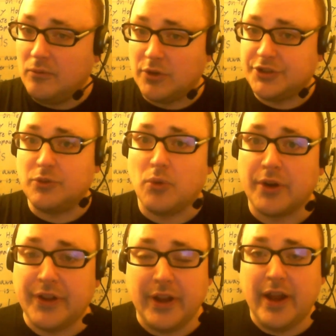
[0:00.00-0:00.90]
wants to
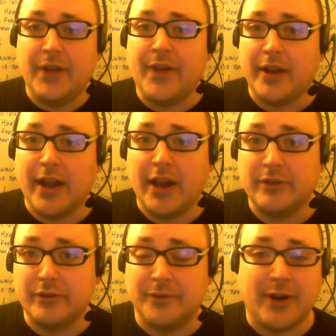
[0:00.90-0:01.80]
work in that kind
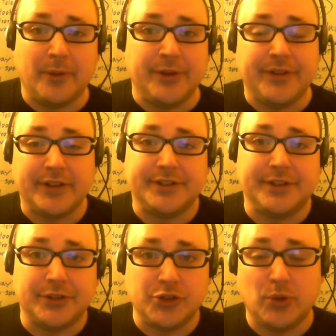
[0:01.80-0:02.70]
of environment, that's
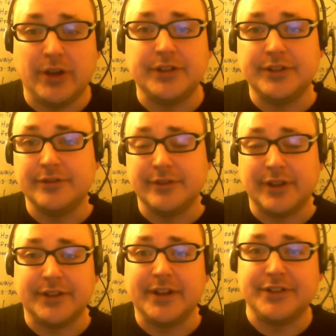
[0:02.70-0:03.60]
their choice, and
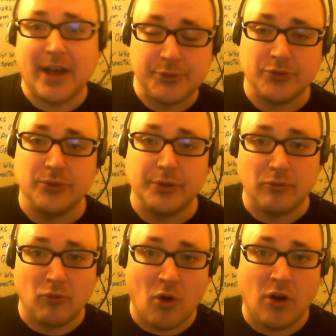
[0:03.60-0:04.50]
I think it's absolutely
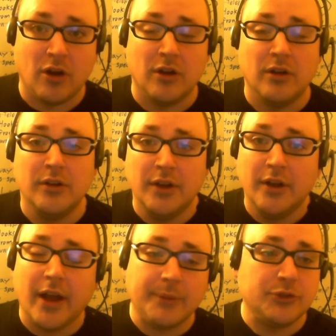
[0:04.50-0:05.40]
wrong
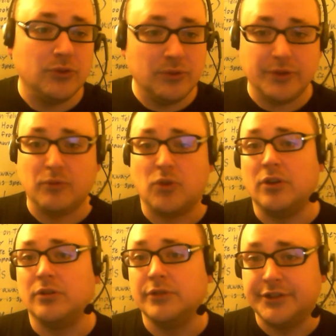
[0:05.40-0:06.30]

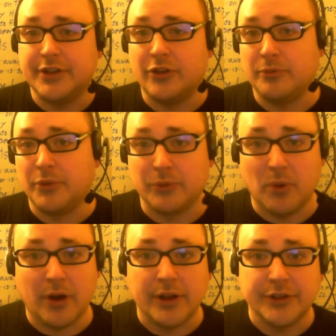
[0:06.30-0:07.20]
to tell them
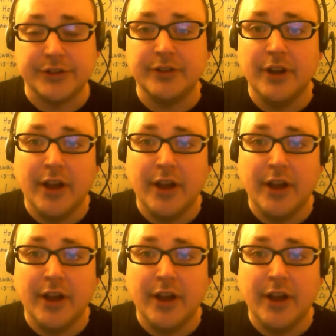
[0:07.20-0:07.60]
otherwise.